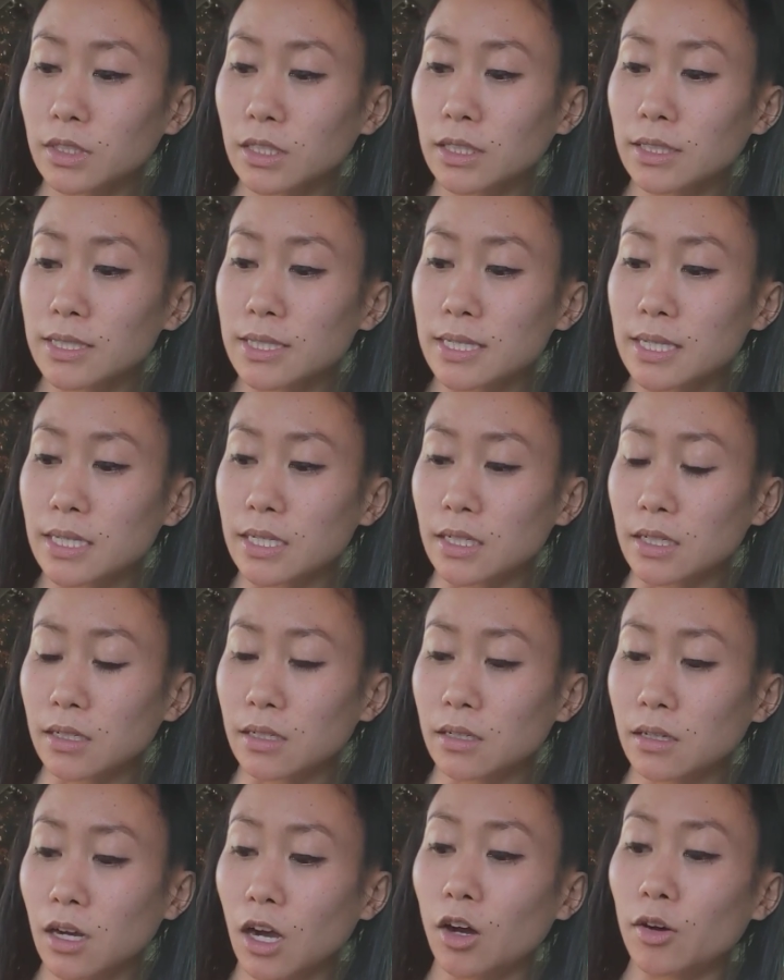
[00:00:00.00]
Let's see
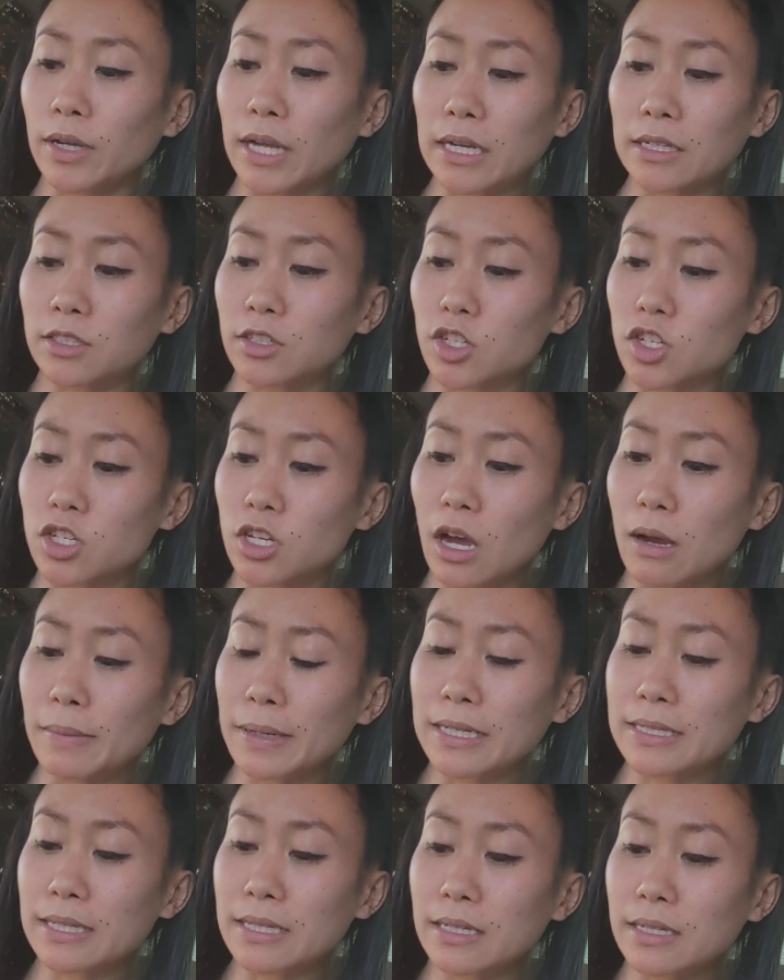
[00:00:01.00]
here. I got into
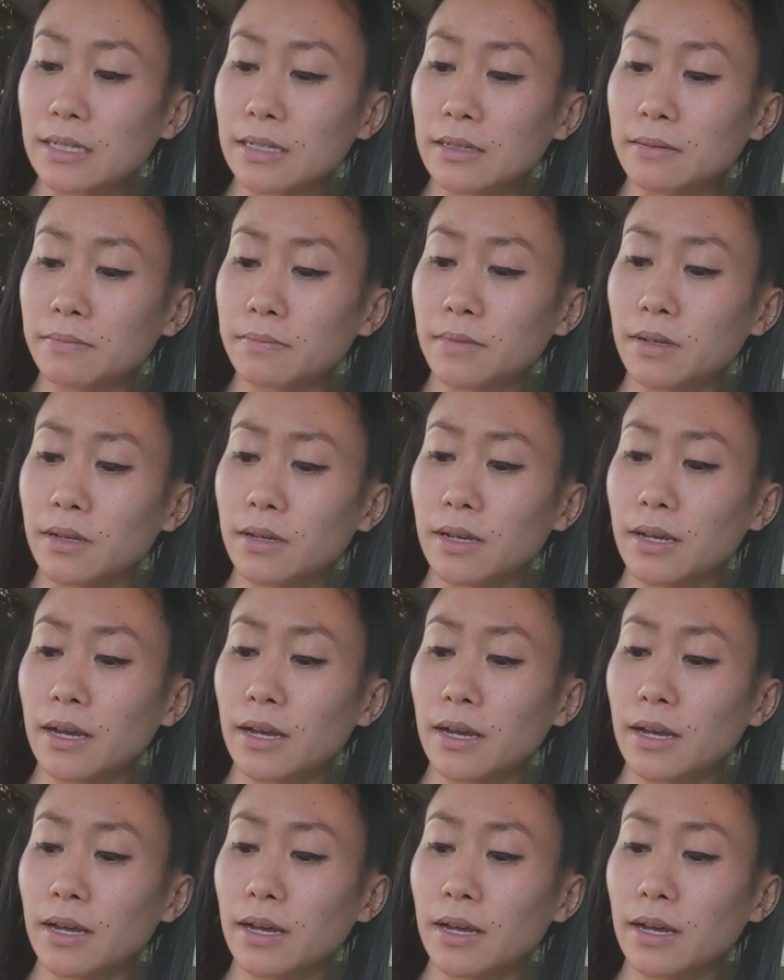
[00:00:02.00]
shamanism.